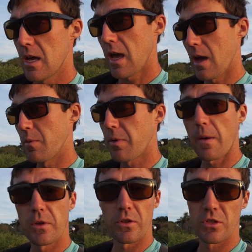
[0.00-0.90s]
and we
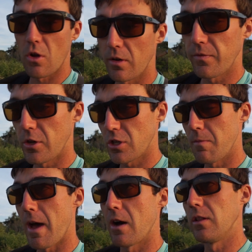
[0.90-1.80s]
probably could have started fishing
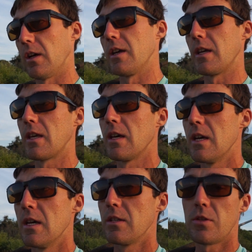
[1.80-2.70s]
about like
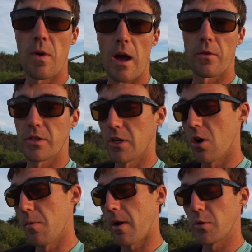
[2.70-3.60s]
two hours
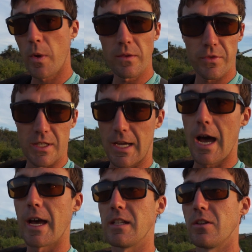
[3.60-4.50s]
ago, but I was waiting for the tide.